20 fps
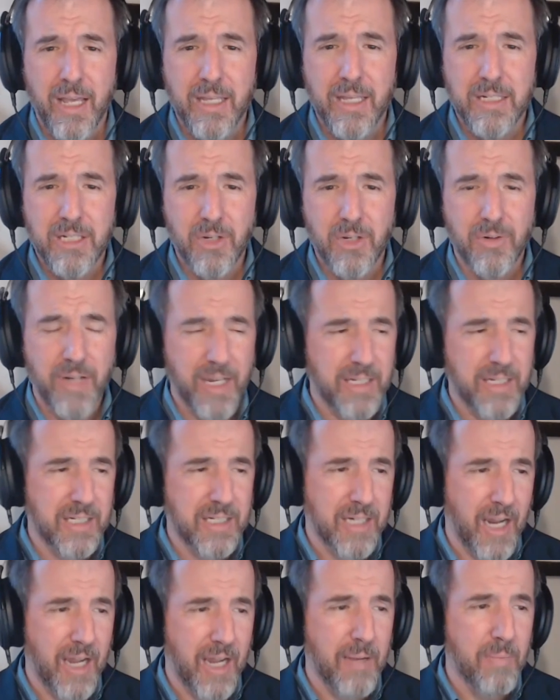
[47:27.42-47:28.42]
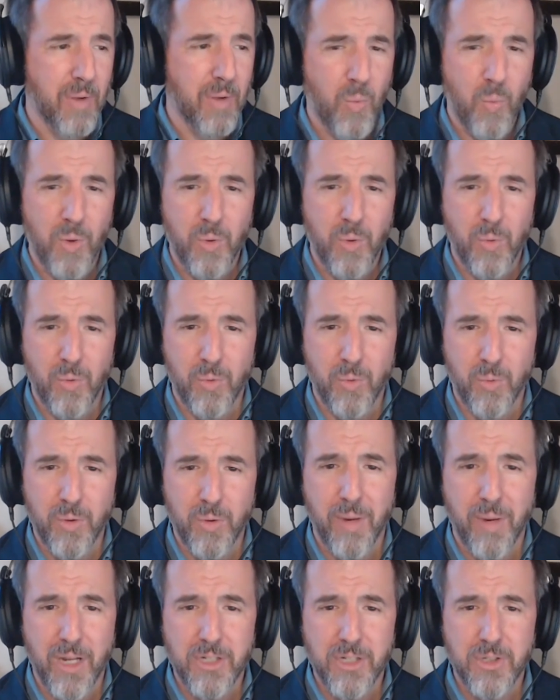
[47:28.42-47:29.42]
Until next time, we will
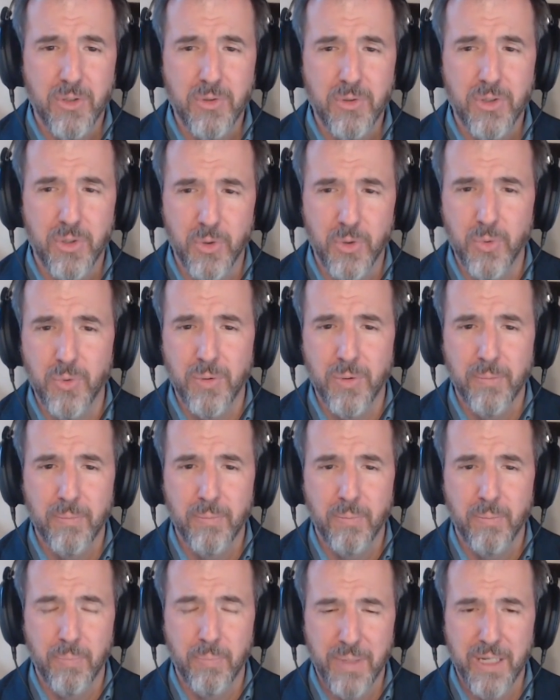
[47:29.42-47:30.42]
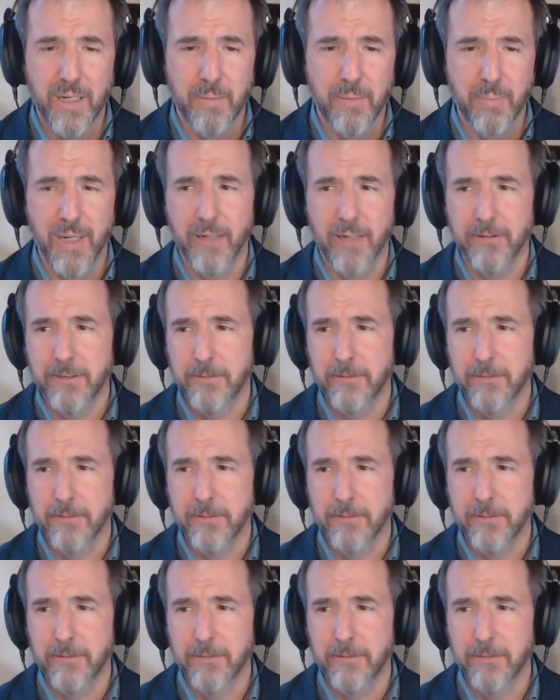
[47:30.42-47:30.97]
remind you to be unbound.